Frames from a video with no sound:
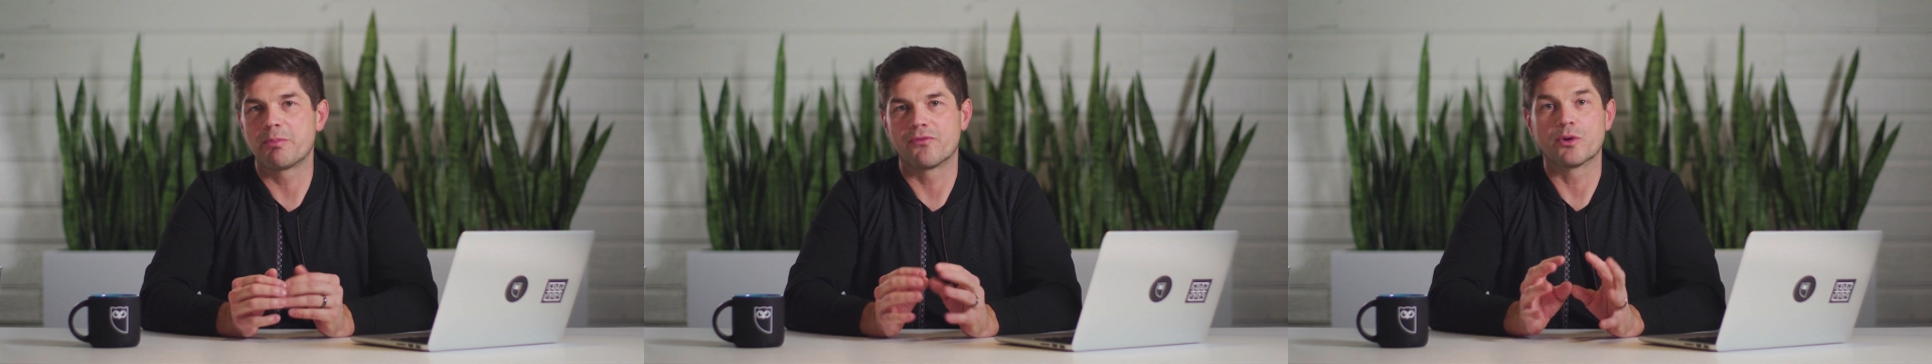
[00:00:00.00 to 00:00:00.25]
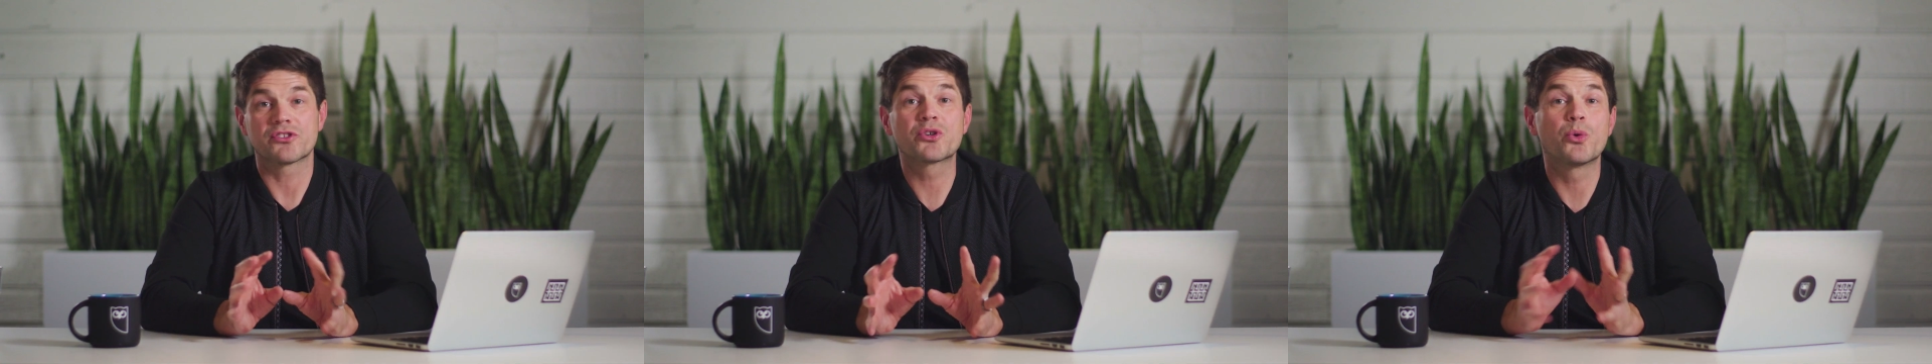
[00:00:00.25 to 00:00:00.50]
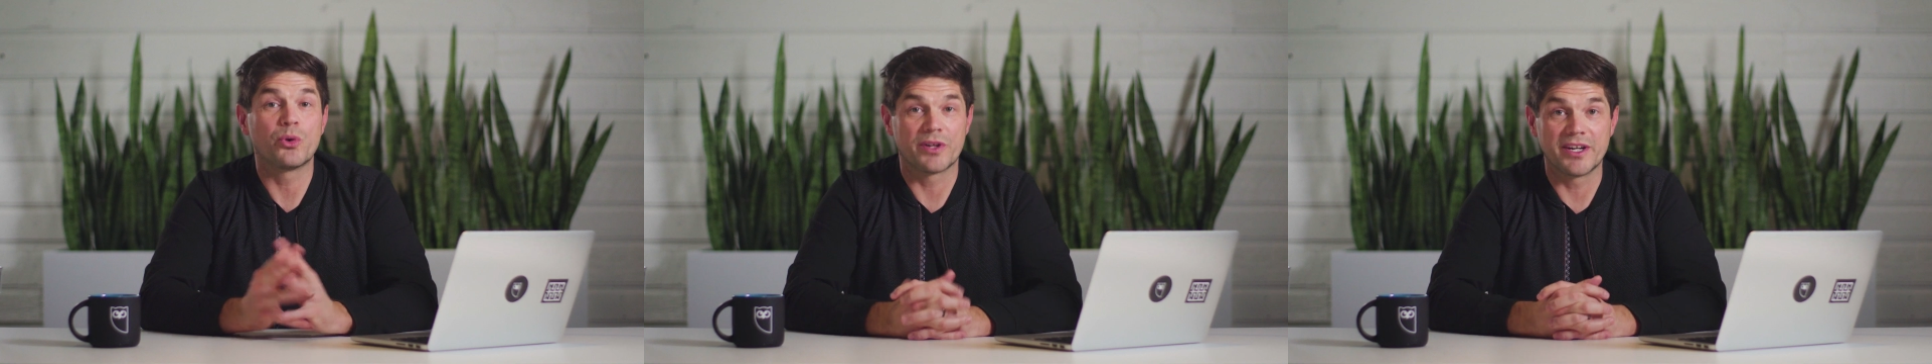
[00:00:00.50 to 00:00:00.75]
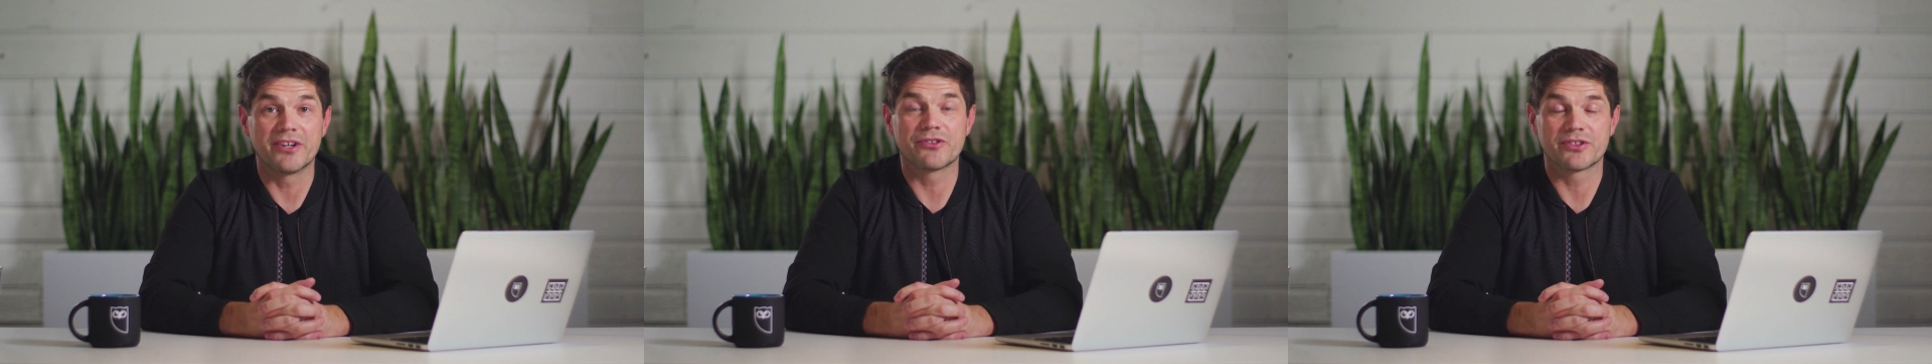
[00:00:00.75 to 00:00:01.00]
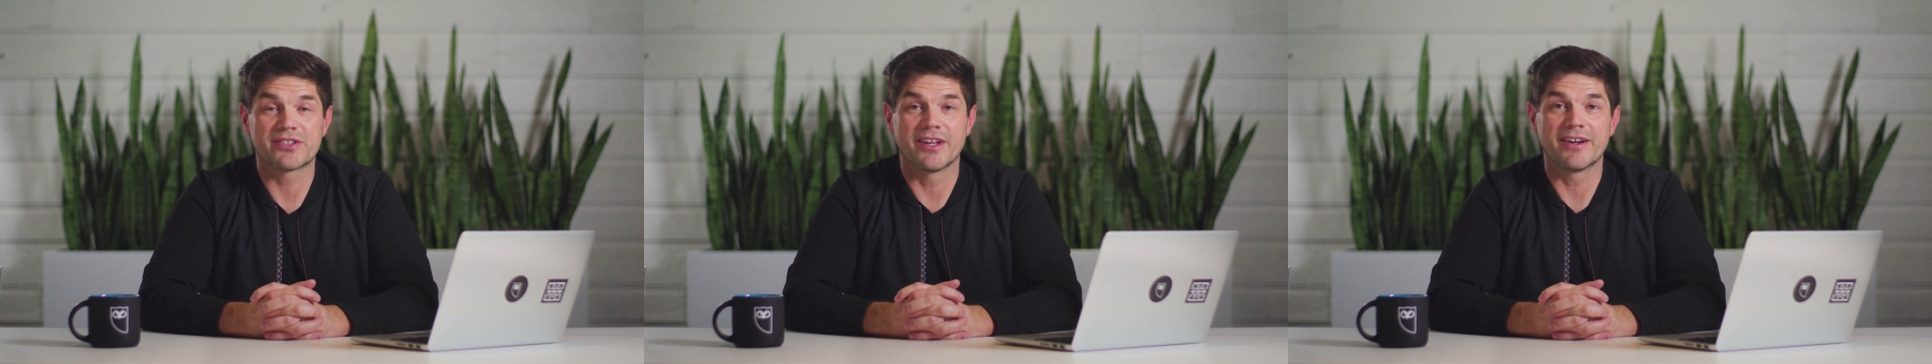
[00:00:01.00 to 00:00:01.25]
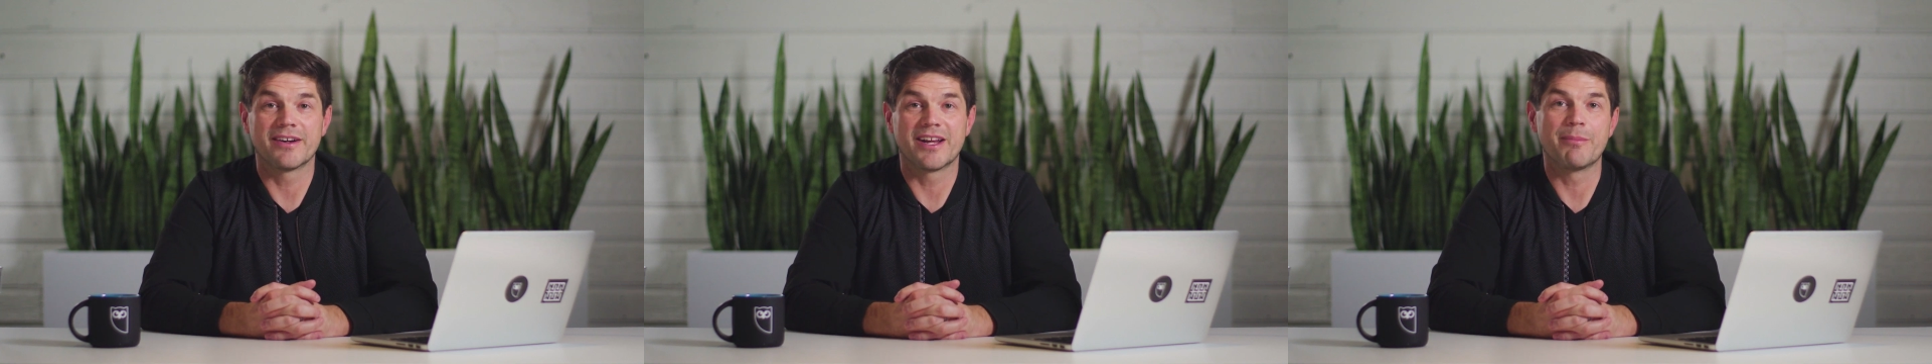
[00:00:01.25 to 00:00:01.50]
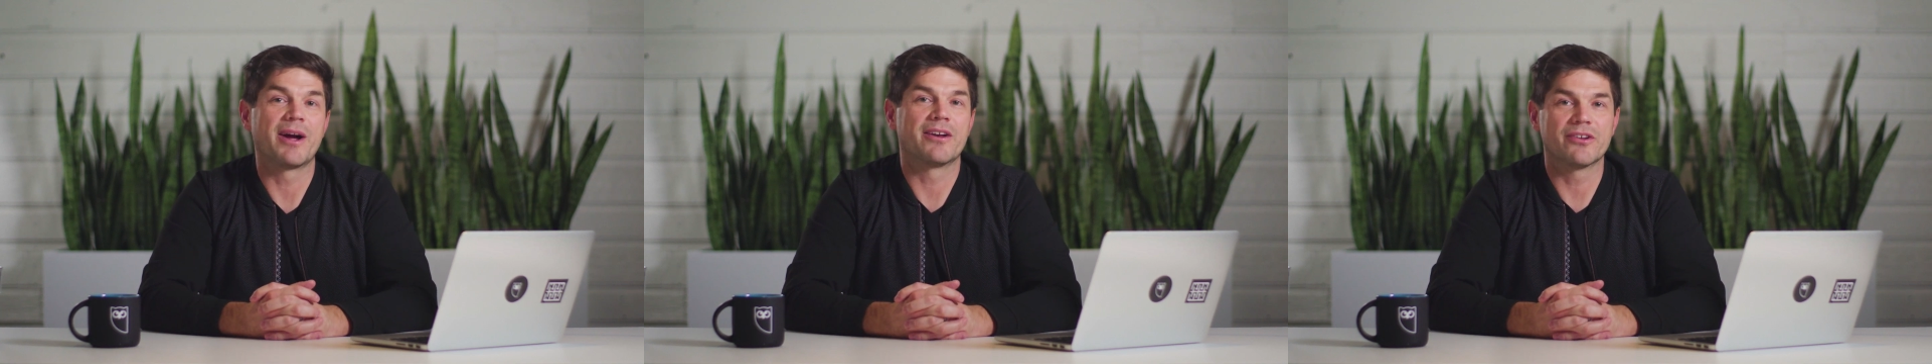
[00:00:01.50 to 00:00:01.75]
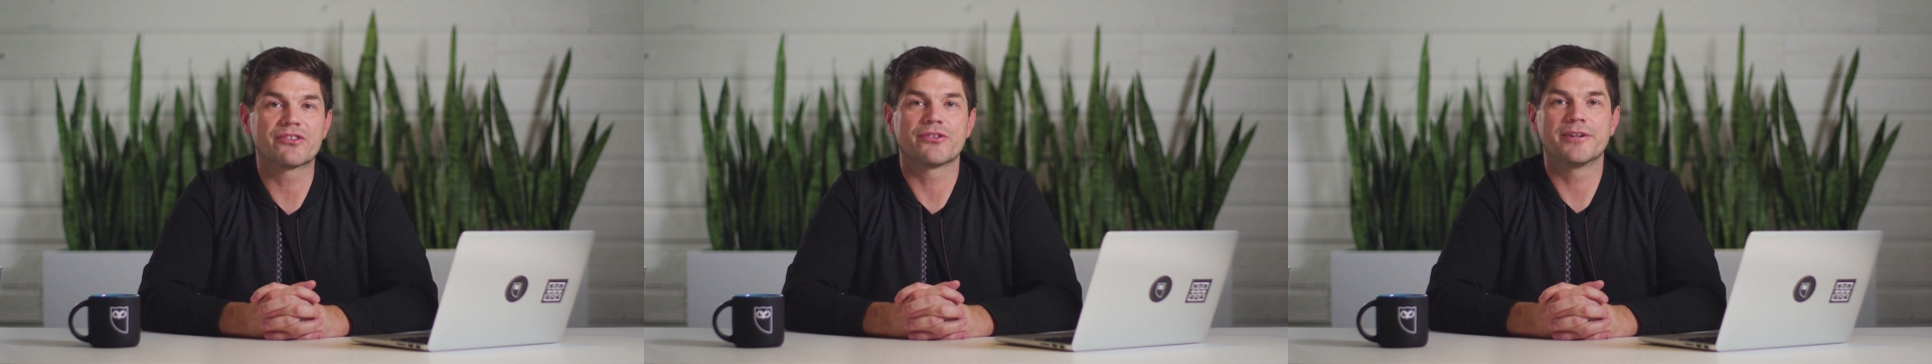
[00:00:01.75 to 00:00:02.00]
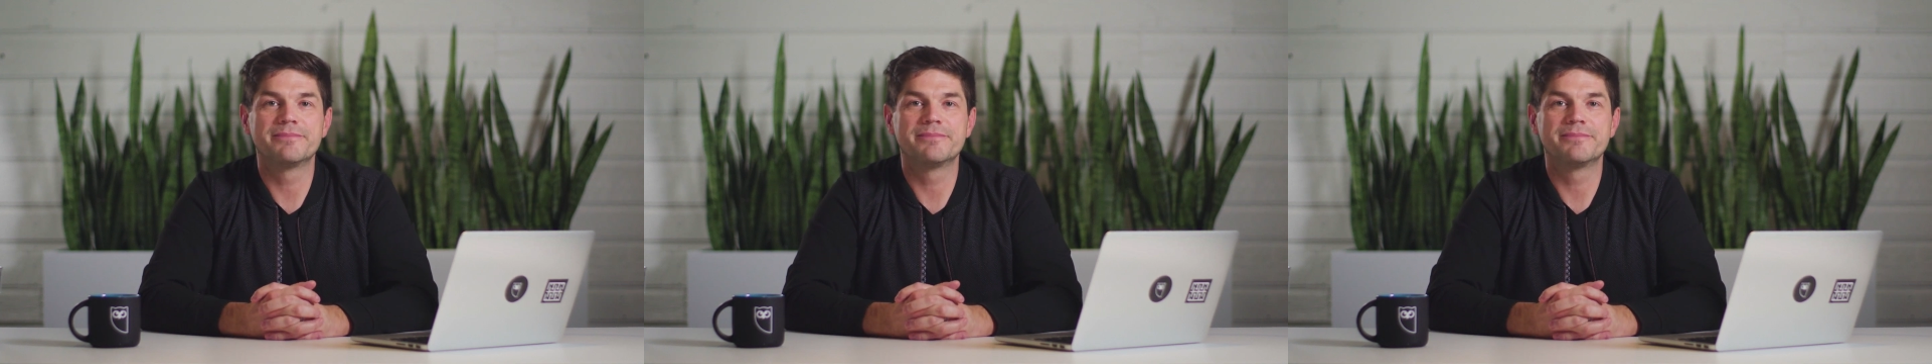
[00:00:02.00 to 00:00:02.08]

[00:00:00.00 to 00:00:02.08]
of what's cool and interesting in my industry.